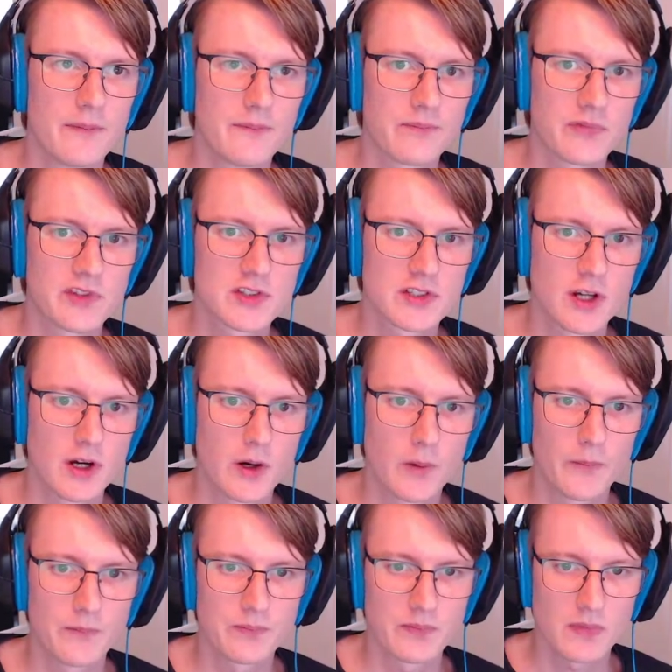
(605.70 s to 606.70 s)

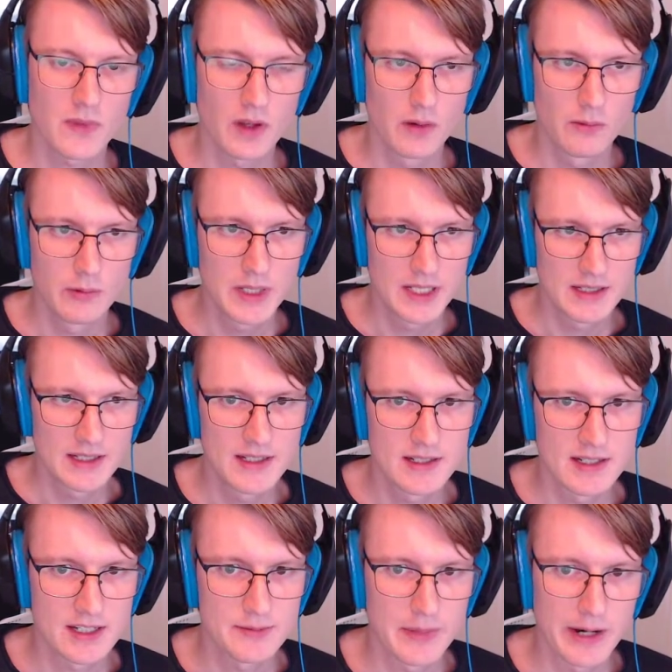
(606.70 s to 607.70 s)
So we
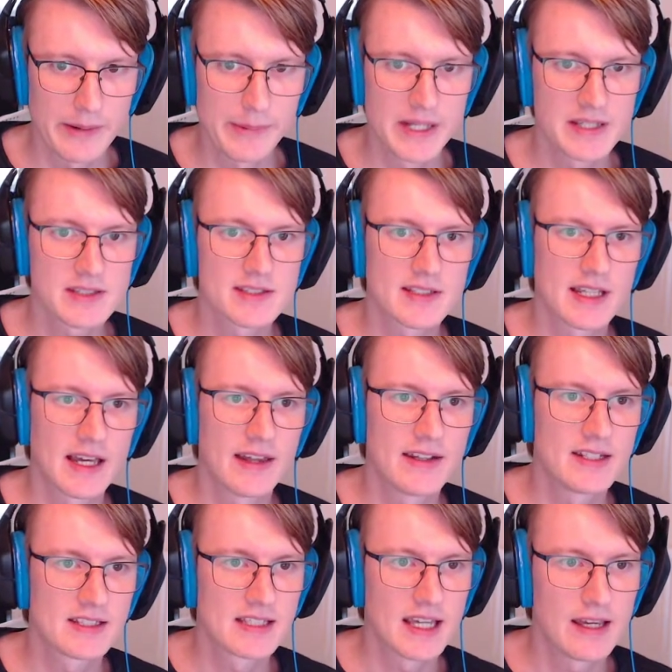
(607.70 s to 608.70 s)
did experiments, and
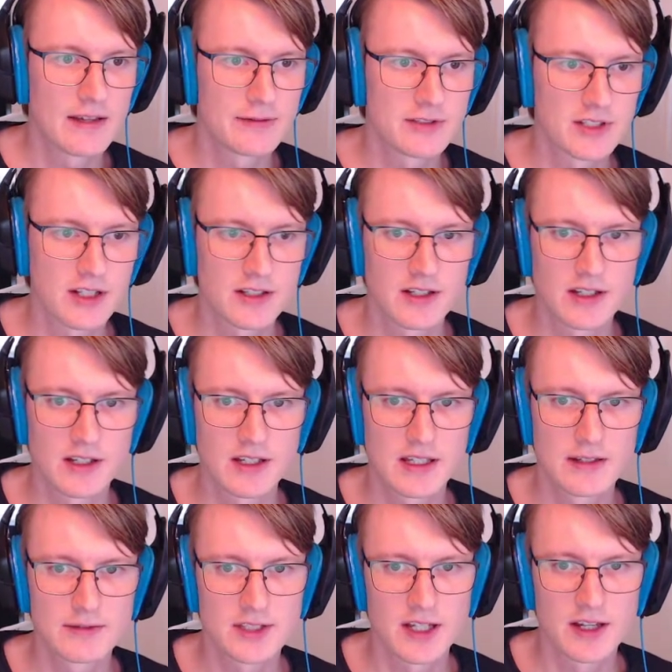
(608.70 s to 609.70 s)
this gives
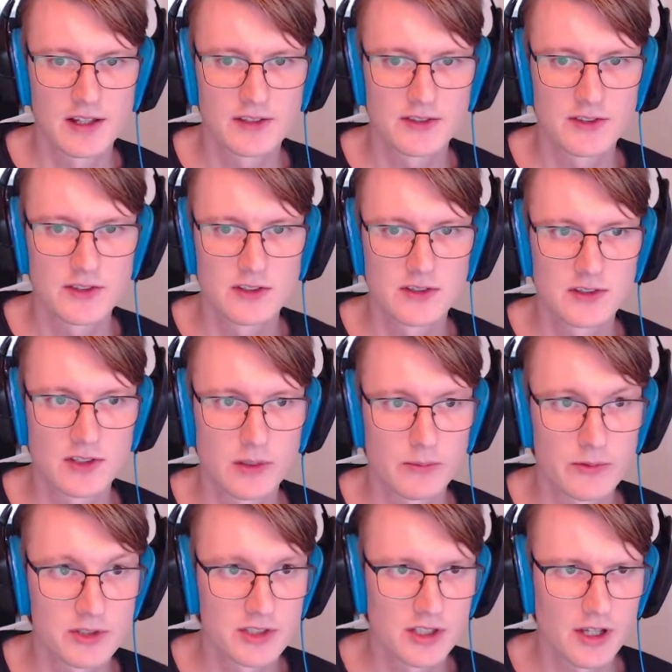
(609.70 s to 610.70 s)
us some
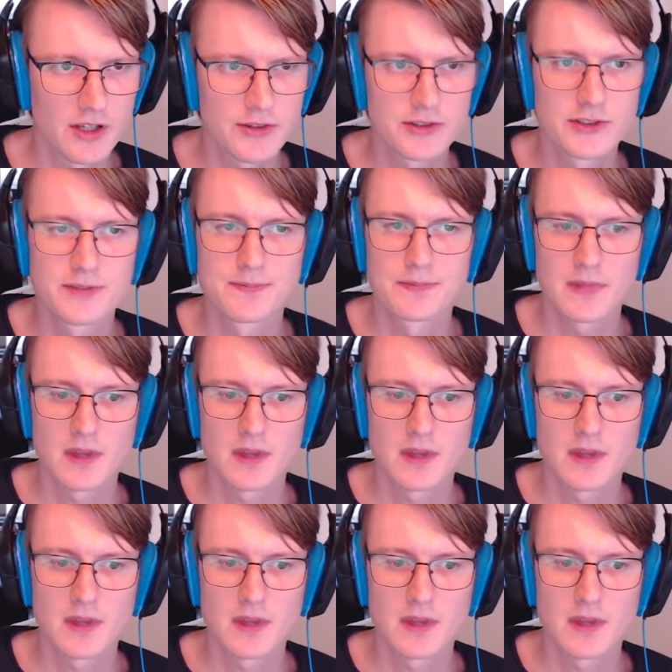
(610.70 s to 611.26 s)
results.